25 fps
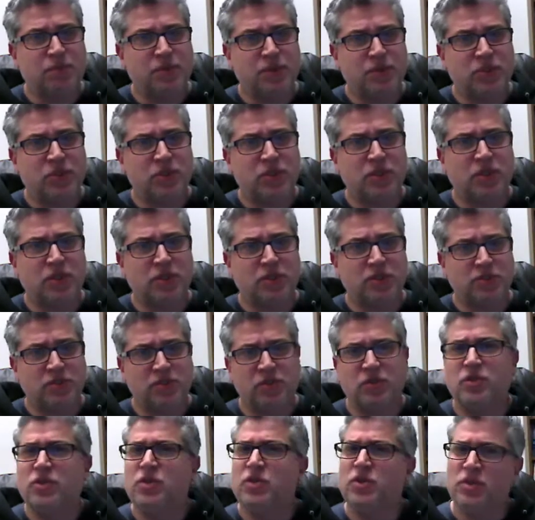but you could,
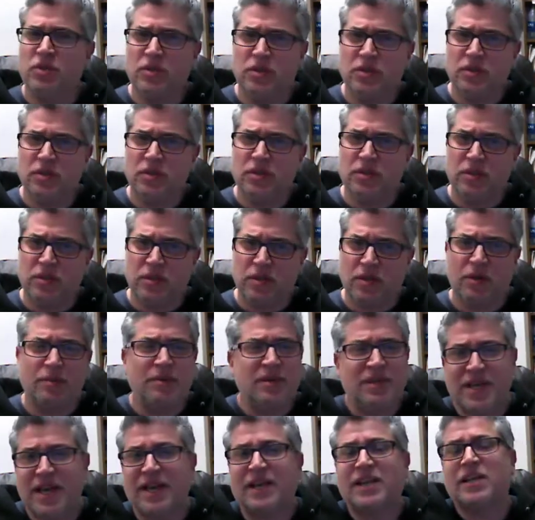you, I
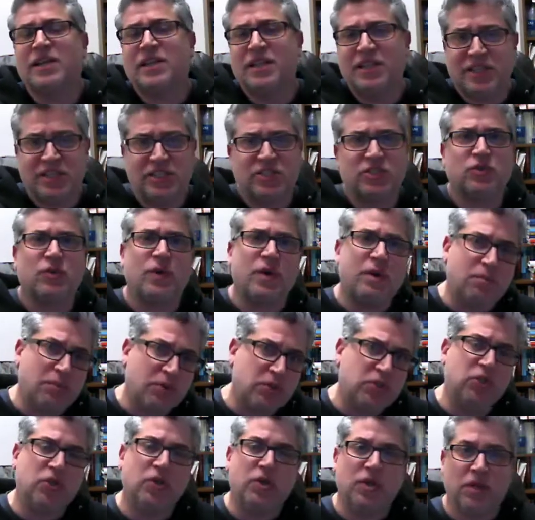mean, technically discrete,
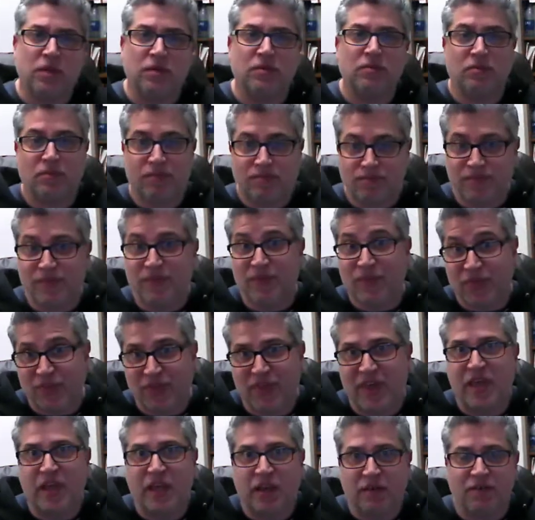but you could
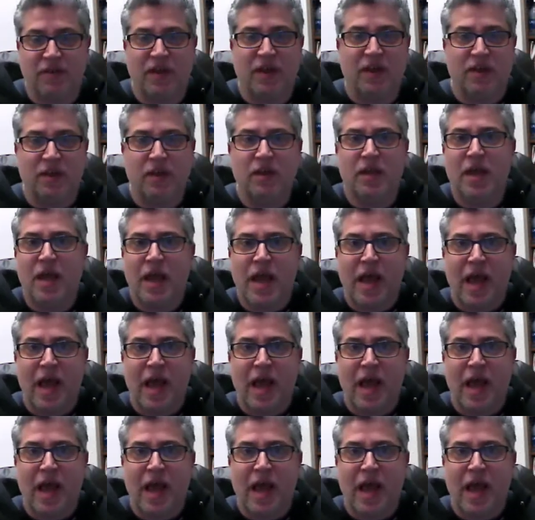think of it